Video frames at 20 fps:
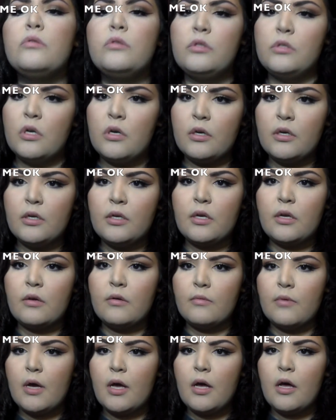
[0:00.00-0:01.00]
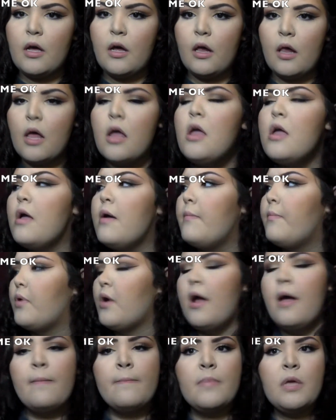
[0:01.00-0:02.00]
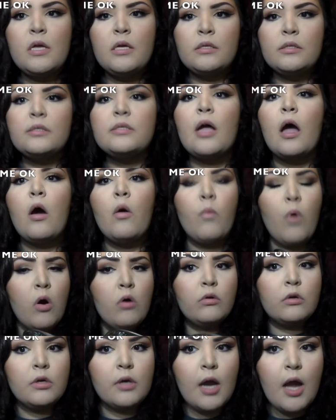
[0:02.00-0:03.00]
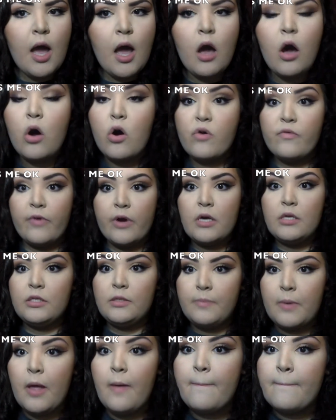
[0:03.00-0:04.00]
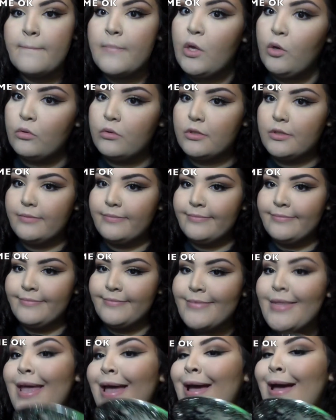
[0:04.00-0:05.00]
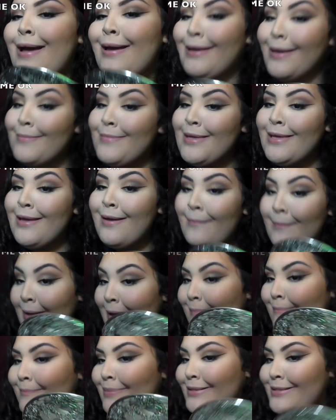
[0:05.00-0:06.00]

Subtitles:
took it well. Promised I won't cry over spilled milk. Give me a paper